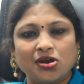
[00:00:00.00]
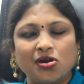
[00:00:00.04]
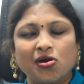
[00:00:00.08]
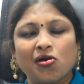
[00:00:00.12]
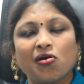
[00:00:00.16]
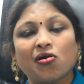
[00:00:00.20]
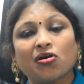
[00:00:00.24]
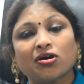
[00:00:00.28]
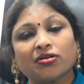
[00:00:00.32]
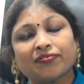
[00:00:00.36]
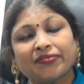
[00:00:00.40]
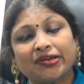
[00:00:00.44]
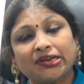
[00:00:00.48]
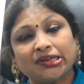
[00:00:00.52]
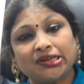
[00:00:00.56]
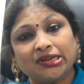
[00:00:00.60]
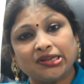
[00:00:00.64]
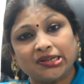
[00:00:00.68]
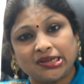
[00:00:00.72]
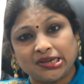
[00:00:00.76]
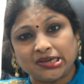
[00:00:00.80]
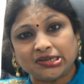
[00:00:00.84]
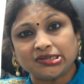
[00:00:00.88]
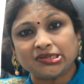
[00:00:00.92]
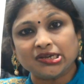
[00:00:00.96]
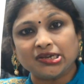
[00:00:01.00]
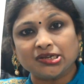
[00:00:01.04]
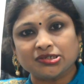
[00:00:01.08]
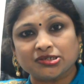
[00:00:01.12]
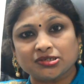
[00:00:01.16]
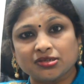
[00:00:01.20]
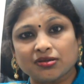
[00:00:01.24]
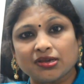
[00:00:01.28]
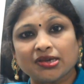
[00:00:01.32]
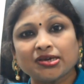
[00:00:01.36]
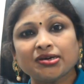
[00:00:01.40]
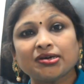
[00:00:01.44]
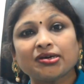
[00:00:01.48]
or very late age.
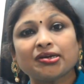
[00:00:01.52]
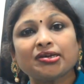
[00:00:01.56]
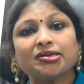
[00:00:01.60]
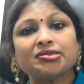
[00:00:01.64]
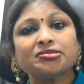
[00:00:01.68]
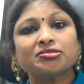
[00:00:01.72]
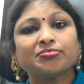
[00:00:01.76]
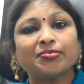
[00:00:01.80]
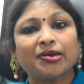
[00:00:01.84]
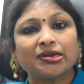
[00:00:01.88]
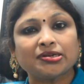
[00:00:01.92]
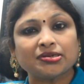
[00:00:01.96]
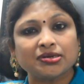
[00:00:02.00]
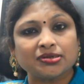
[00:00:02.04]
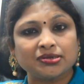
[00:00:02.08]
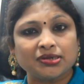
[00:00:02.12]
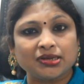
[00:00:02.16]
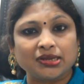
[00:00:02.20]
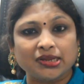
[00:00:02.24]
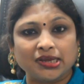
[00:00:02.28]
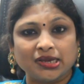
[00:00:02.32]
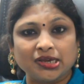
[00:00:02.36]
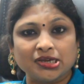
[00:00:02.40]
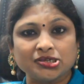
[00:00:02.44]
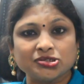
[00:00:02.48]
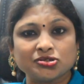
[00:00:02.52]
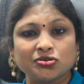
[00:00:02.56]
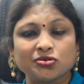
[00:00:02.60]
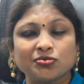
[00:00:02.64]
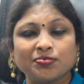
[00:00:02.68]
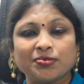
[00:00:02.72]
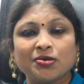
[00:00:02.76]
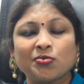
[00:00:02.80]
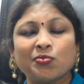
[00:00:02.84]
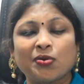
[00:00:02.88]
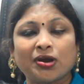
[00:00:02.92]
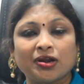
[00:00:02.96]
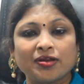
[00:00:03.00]
The increased maternal age could be
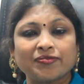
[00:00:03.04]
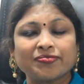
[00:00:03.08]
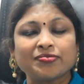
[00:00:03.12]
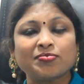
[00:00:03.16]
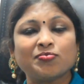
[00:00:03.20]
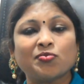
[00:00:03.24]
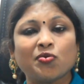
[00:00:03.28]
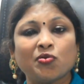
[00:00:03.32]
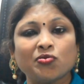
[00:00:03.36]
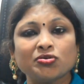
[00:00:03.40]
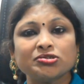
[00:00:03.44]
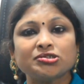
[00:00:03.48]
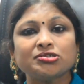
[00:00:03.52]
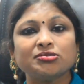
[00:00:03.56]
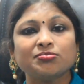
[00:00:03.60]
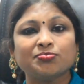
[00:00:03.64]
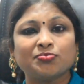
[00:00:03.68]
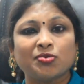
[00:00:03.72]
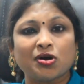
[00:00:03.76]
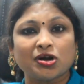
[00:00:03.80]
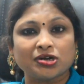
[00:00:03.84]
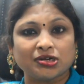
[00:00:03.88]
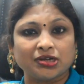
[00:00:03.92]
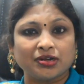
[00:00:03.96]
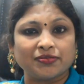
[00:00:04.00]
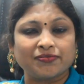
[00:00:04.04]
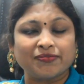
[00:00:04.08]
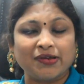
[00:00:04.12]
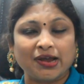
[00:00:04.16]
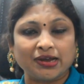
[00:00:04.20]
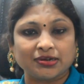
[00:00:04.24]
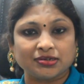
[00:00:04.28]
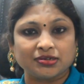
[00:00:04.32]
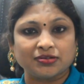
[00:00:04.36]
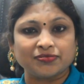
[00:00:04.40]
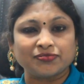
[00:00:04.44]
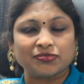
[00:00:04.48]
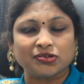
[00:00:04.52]
one of the most important
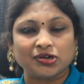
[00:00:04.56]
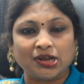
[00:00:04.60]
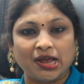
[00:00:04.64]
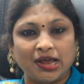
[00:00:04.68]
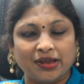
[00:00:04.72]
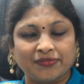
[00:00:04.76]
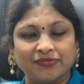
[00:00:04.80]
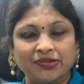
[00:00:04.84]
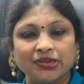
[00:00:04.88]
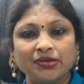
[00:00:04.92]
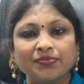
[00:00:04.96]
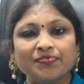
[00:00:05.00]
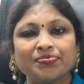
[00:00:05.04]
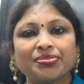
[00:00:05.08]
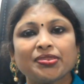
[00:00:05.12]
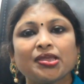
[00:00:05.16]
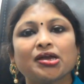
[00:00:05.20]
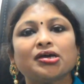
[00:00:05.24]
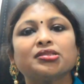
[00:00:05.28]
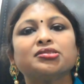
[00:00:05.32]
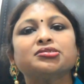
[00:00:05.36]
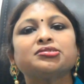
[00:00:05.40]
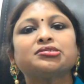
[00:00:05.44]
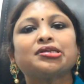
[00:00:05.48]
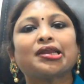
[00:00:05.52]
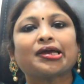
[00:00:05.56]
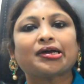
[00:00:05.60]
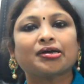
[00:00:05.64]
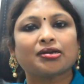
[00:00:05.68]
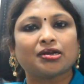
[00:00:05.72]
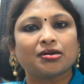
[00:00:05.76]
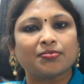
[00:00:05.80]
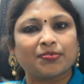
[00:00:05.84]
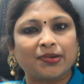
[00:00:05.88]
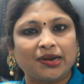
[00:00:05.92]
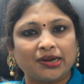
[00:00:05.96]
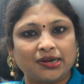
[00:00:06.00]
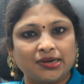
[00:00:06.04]
factors for having this
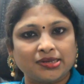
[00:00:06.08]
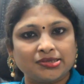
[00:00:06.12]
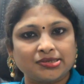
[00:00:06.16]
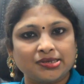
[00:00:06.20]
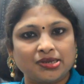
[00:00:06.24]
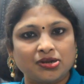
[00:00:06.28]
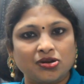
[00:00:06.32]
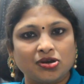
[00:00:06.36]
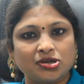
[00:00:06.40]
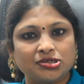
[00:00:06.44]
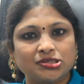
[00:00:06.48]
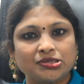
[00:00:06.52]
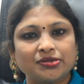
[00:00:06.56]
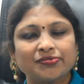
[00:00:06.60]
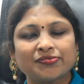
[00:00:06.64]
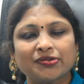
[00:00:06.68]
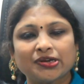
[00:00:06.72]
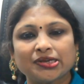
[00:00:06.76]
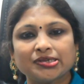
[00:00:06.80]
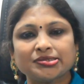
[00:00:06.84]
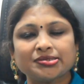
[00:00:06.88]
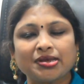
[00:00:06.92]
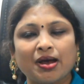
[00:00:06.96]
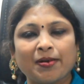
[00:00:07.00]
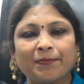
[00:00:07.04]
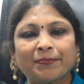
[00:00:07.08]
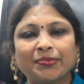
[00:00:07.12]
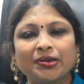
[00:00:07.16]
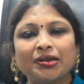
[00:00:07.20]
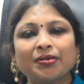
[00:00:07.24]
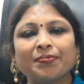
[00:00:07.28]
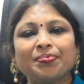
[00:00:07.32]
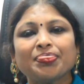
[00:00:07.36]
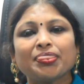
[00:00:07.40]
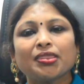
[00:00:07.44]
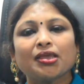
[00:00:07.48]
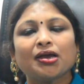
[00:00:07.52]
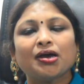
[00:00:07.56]
recurrent pregnancy loss. For example,
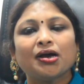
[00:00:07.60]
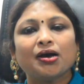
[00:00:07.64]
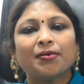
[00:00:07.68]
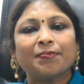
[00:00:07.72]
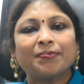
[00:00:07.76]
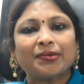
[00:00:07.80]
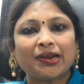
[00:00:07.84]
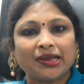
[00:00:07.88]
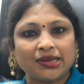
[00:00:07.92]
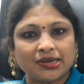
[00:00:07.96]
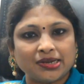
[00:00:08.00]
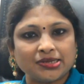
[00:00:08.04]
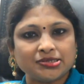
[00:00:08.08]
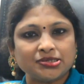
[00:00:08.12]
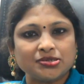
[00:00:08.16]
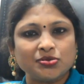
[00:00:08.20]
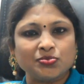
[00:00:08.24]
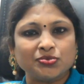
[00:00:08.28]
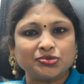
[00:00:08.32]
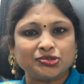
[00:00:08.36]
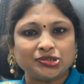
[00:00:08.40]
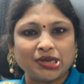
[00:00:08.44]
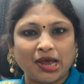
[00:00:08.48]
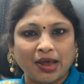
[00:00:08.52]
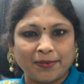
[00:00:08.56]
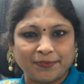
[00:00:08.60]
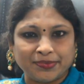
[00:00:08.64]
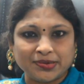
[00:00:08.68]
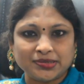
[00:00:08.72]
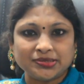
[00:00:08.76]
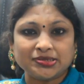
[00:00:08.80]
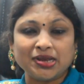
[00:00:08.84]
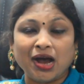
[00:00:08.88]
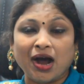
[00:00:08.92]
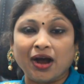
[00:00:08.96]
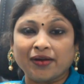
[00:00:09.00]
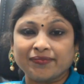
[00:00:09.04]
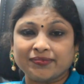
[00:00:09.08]
pregnancy which happens
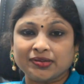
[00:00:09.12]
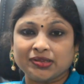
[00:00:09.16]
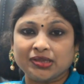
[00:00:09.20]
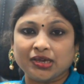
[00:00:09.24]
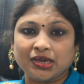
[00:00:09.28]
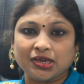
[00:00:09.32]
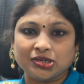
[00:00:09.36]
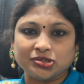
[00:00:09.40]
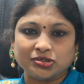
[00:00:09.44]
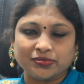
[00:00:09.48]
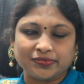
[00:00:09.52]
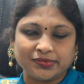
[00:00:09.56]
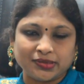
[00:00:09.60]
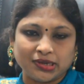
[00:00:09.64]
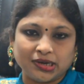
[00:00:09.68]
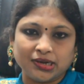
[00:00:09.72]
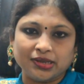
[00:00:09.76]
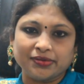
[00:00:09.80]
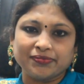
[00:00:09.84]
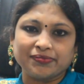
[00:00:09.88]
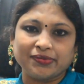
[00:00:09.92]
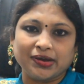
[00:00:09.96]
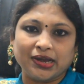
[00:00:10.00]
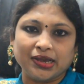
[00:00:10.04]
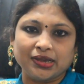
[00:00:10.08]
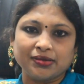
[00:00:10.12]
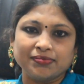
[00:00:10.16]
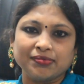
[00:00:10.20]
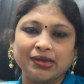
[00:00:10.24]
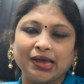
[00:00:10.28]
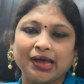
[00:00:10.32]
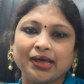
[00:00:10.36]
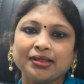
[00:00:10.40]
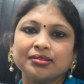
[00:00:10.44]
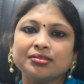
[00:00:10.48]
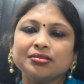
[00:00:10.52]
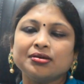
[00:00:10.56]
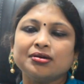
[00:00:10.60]
after the age of 35,
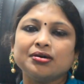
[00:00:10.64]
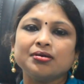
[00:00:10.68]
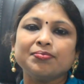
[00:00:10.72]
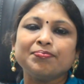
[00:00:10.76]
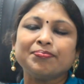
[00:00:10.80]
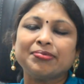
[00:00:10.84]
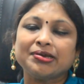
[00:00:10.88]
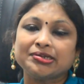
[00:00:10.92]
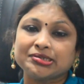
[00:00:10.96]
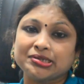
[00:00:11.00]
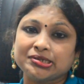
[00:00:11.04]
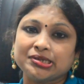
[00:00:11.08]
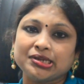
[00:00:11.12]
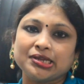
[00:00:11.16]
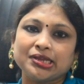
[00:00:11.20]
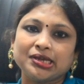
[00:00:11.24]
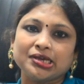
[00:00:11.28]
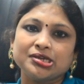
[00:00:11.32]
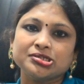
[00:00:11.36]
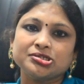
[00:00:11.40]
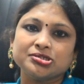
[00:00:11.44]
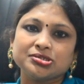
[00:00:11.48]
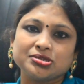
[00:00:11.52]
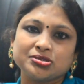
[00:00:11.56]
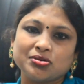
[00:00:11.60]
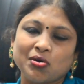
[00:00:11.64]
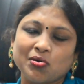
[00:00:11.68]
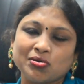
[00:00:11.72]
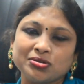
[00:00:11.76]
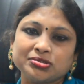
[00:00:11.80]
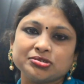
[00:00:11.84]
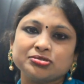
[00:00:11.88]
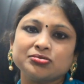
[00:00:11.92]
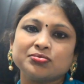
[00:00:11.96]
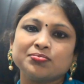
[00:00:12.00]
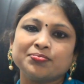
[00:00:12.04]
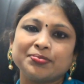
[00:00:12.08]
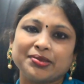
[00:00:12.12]
and the paternal age
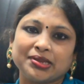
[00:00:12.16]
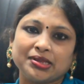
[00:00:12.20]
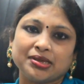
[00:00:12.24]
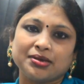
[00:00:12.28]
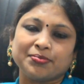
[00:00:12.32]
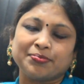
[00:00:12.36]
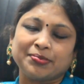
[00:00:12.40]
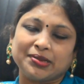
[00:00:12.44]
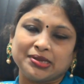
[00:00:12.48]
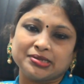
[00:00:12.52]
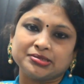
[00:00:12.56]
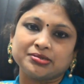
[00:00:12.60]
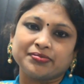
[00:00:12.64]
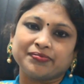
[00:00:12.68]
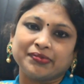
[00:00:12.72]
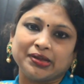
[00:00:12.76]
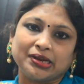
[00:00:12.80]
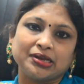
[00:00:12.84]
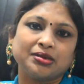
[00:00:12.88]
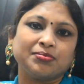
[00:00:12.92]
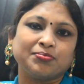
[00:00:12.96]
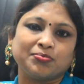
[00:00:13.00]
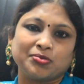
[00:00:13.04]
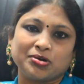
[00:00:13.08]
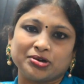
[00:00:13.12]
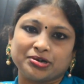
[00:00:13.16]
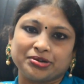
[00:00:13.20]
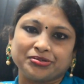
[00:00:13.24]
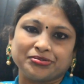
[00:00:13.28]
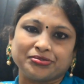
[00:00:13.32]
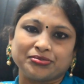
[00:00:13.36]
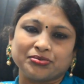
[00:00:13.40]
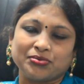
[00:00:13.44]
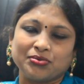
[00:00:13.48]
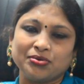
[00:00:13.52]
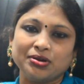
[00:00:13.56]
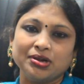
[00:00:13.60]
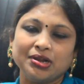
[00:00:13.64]
also plays a very important
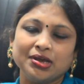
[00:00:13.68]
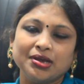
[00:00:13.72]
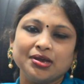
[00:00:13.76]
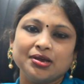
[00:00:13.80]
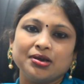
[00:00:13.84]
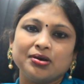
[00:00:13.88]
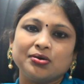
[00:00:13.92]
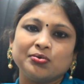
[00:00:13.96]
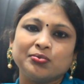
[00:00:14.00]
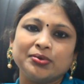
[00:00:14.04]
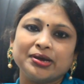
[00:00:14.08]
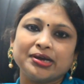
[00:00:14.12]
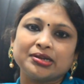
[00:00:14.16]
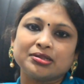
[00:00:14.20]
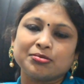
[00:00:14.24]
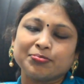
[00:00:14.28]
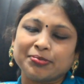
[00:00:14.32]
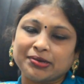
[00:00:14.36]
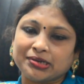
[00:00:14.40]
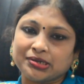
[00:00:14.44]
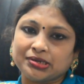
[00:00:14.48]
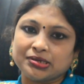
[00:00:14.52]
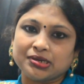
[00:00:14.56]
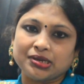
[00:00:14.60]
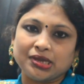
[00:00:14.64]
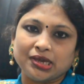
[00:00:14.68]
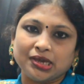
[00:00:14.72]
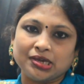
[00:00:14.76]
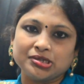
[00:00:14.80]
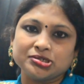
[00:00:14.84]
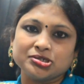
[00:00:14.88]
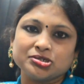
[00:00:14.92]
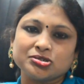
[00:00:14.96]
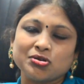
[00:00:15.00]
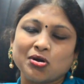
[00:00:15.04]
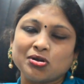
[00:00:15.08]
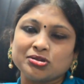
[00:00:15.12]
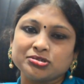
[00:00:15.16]
role, where the paternal age
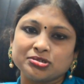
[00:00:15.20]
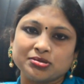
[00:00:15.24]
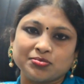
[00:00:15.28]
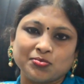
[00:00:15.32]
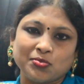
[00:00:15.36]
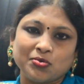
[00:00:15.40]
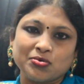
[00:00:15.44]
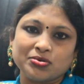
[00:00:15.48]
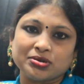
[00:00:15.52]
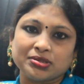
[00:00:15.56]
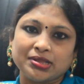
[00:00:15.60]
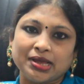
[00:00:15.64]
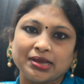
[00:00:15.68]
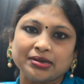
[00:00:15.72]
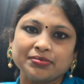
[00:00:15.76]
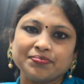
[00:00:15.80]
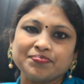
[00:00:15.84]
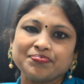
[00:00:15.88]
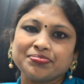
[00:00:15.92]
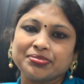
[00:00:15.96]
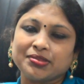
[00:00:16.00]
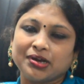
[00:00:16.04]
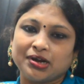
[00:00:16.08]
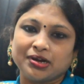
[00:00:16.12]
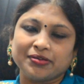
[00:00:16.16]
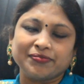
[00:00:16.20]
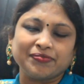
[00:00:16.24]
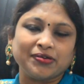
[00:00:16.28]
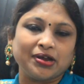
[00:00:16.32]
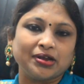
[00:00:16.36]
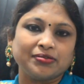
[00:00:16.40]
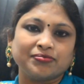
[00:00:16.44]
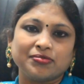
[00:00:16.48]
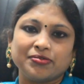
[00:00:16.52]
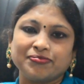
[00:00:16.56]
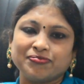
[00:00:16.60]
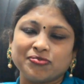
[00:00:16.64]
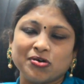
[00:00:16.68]
is also more than
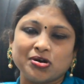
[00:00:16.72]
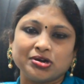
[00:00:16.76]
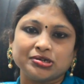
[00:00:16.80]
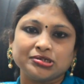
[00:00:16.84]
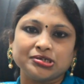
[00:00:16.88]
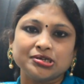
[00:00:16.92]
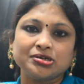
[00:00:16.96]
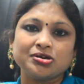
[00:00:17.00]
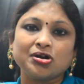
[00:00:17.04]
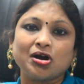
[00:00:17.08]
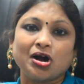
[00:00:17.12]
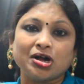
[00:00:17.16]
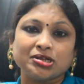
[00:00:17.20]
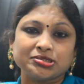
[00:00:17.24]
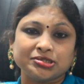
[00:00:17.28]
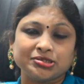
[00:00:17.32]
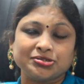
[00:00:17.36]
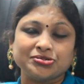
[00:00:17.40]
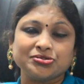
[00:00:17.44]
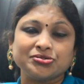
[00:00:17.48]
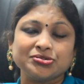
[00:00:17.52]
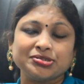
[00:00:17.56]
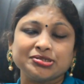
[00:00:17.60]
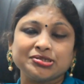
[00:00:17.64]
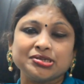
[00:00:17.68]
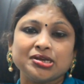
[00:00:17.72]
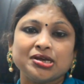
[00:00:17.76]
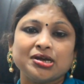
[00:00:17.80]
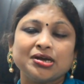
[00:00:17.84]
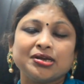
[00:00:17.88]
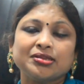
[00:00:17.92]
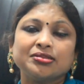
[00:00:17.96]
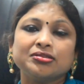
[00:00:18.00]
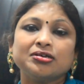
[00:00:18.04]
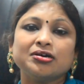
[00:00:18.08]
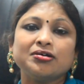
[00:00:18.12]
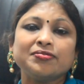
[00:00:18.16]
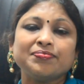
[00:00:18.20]
35 or 40, constitutes
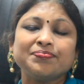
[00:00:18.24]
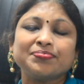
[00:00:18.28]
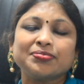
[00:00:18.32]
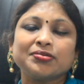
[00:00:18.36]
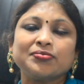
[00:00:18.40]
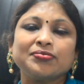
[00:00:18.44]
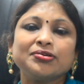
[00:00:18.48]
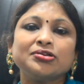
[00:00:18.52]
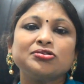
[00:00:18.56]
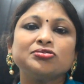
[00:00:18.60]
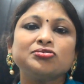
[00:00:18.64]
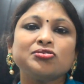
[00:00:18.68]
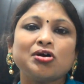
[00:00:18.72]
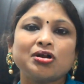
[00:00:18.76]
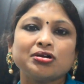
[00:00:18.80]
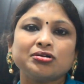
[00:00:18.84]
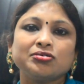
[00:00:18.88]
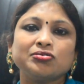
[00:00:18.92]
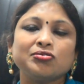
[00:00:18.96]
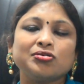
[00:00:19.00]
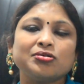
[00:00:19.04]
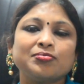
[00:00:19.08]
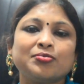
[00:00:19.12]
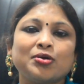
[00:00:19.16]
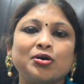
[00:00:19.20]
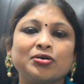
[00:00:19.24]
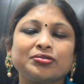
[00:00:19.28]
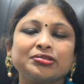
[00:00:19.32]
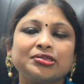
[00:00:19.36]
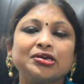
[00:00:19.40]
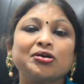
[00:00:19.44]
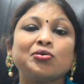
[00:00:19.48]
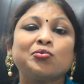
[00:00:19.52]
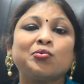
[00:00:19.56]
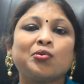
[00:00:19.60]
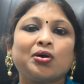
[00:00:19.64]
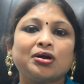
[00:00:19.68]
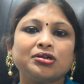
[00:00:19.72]
we do not know about the
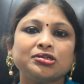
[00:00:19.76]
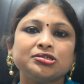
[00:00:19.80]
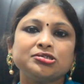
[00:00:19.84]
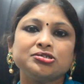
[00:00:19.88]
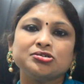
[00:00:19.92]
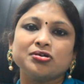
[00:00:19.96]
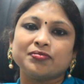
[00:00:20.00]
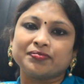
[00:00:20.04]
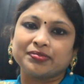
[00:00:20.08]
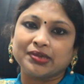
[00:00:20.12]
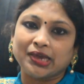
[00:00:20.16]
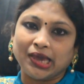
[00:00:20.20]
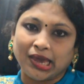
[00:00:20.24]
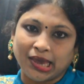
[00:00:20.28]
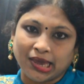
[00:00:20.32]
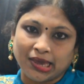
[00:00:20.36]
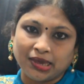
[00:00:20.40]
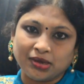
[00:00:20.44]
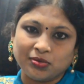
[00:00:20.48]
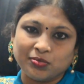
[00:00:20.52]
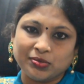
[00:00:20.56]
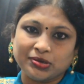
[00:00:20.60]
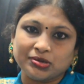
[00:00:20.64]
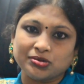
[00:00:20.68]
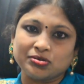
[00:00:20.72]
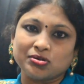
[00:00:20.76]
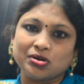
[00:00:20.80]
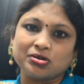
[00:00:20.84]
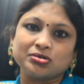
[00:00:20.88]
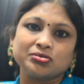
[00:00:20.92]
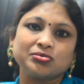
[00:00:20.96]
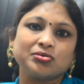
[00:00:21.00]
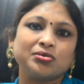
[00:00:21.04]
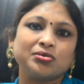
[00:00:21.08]
quality of the egg, we do not know